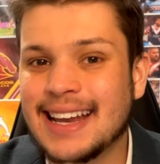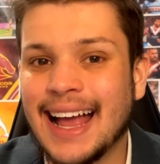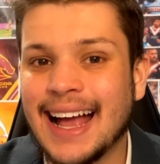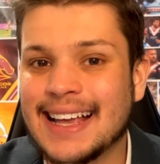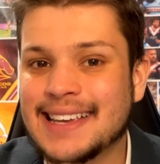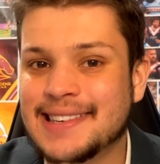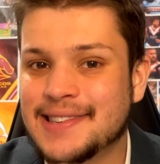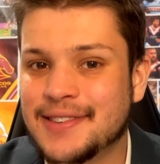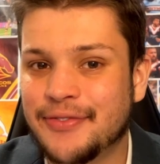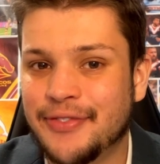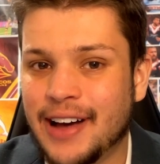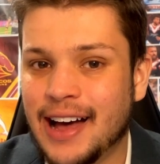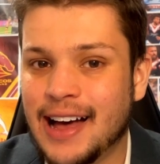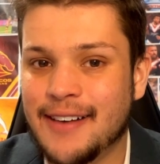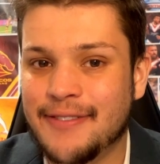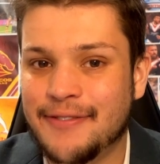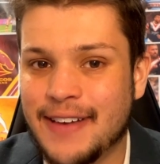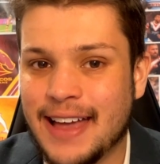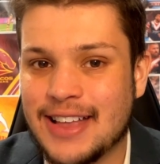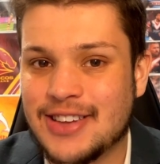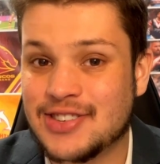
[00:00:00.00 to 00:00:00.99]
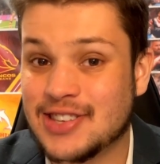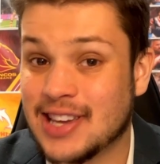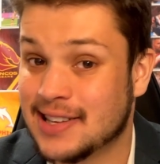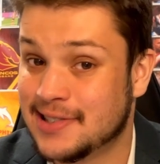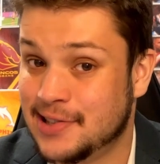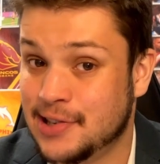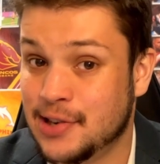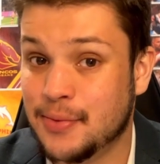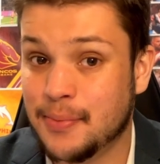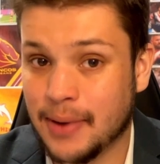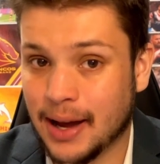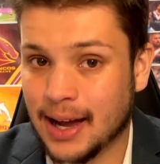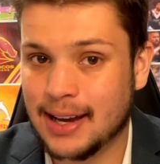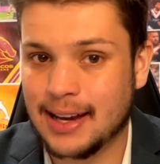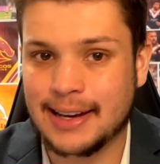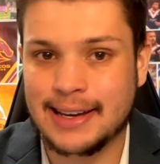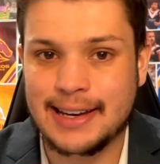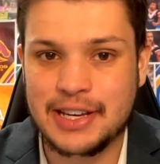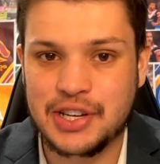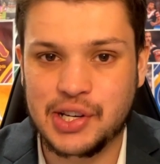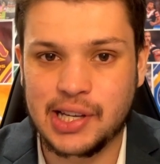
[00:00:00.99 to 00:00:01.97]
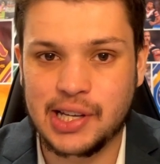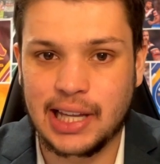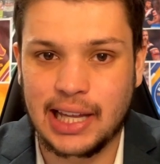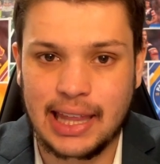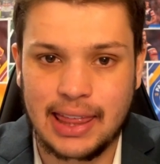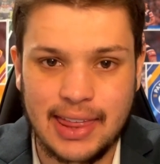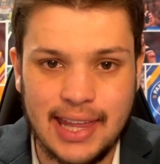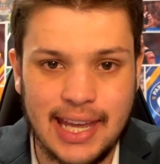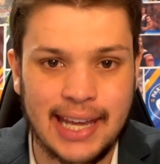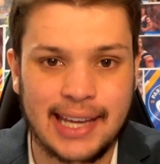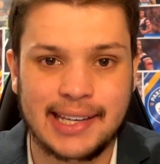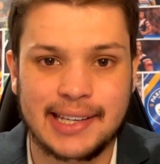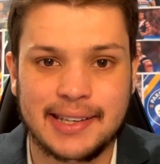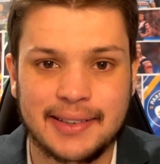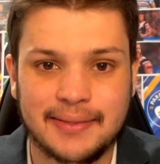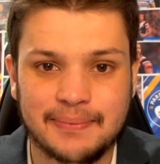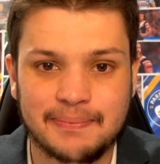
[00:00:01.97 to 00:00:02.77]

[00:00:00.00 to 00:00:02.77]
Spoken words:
as far-fetched as you might initially think.